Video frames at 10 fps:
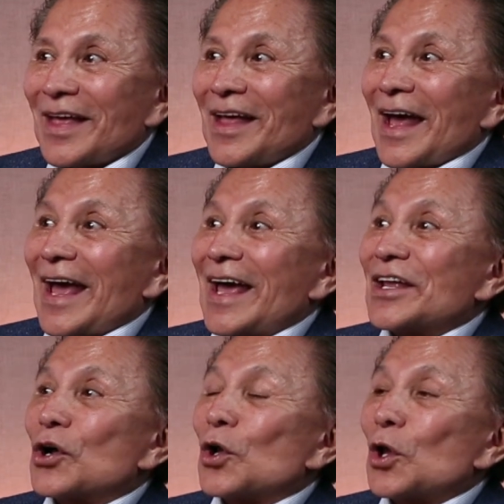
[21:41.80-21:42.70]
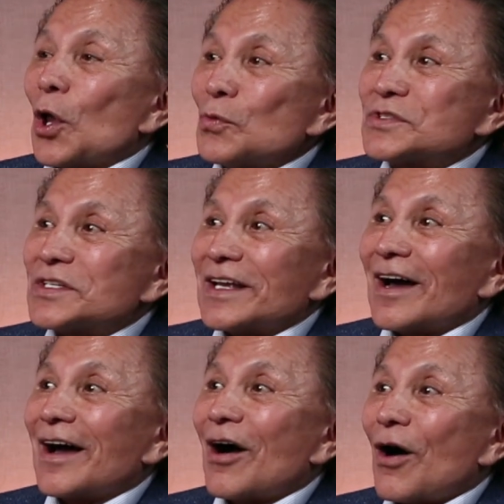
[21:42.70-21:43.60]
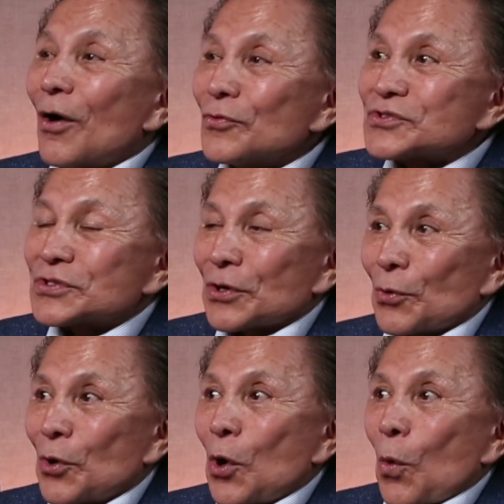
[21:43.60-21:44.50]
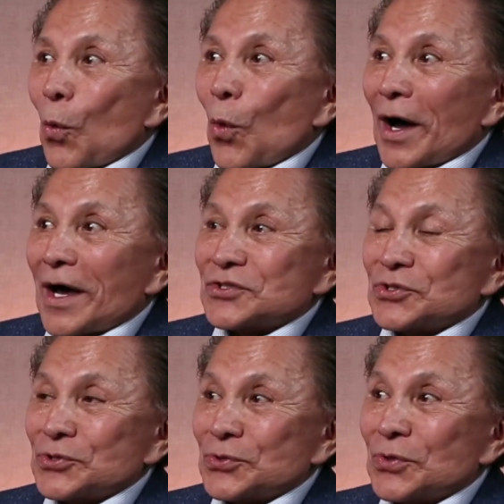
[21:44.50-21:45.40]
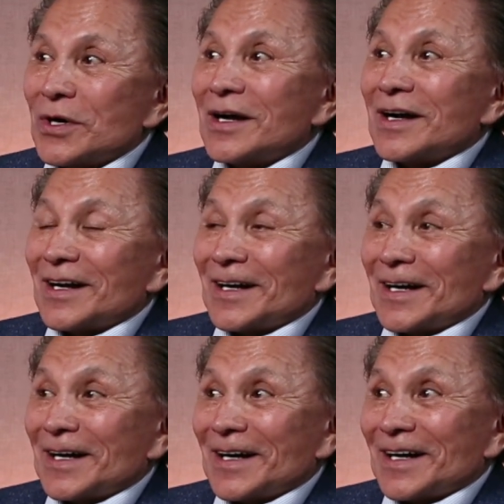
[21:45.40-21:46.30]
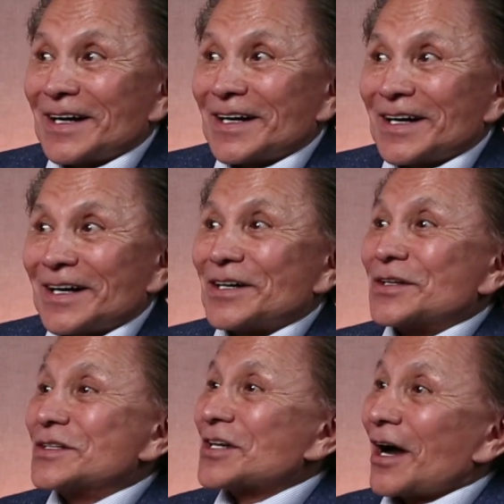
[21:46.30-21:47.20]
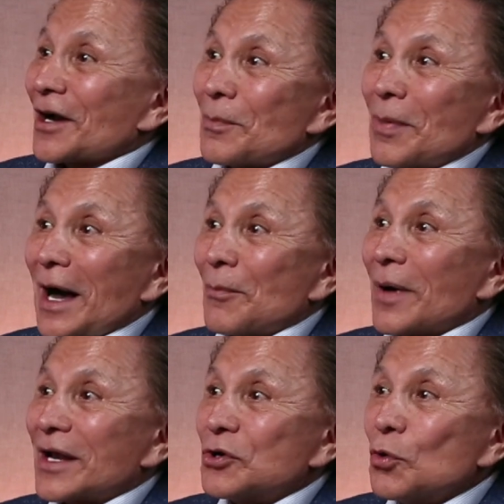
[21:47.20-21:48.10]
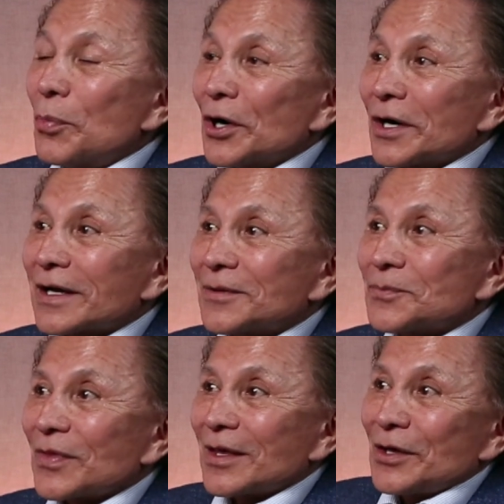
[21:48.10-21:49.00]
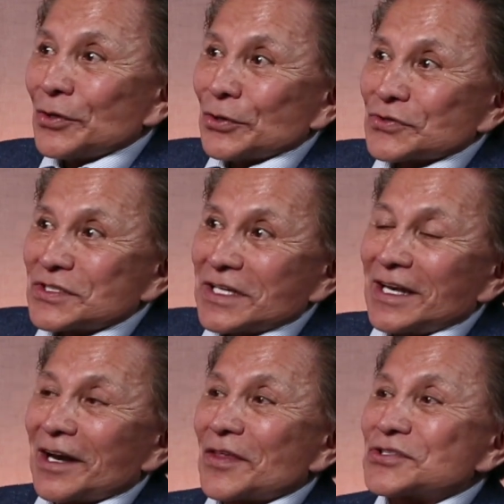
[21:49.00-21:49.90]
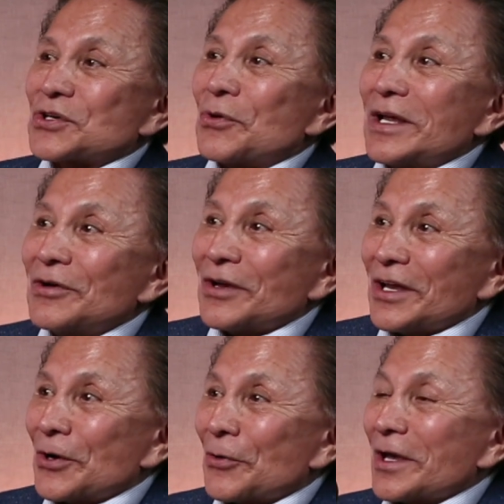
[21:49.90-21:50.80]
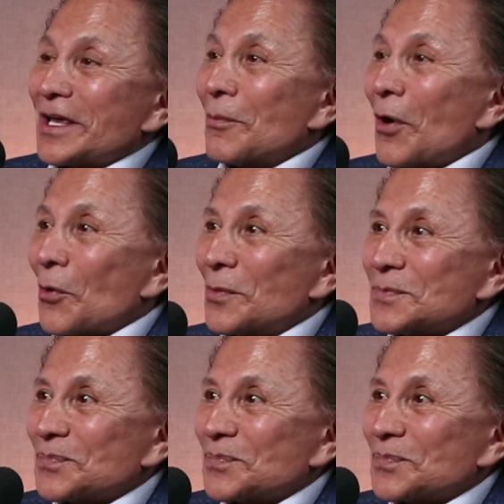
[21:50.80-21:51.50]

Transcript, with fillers: And in closing, I also want to uh, talk about my new book. Oh, yeah. You'll see it on the screen here in a moment.